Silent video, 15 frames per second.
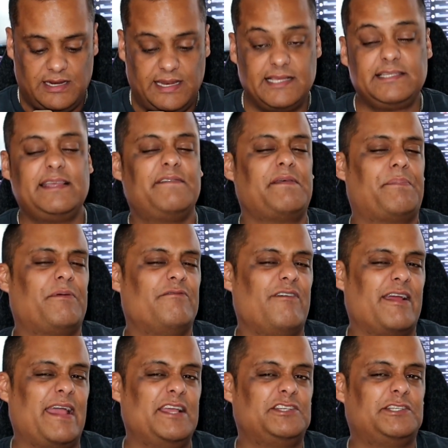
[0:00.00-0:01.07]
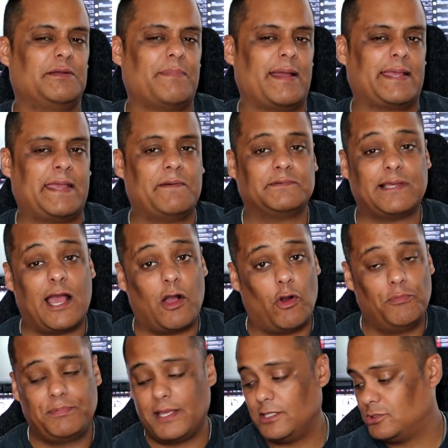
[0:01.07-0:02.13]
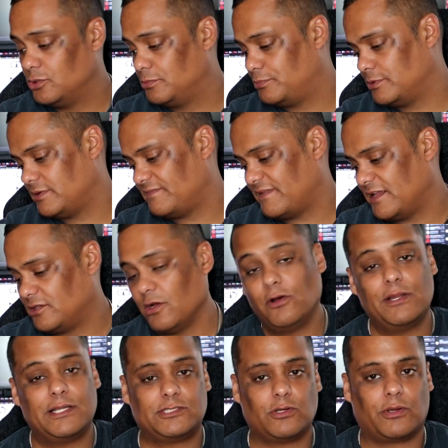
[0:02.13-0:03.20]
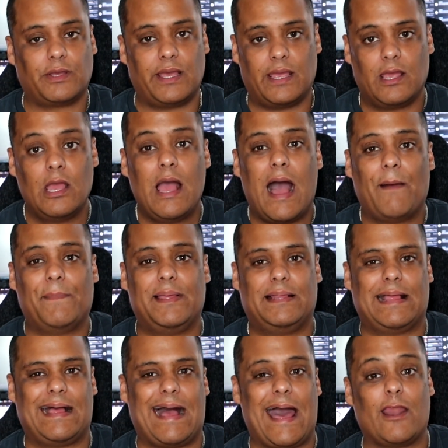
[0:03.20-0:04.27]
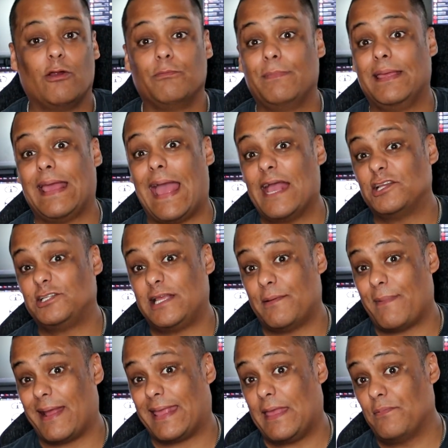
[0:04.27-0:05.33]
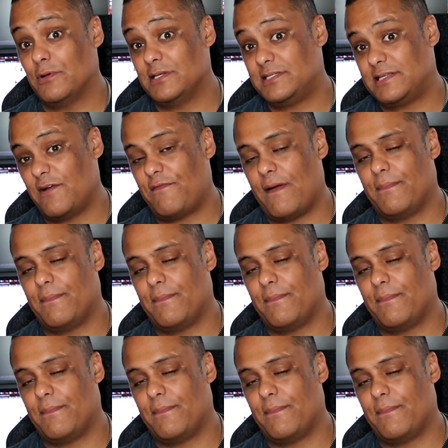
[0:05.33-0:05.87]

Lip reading: Let's see if they provide HDMI cables. I hope they do, but if they don't, it's okay. I mean, I don't mean HDMI cable itself.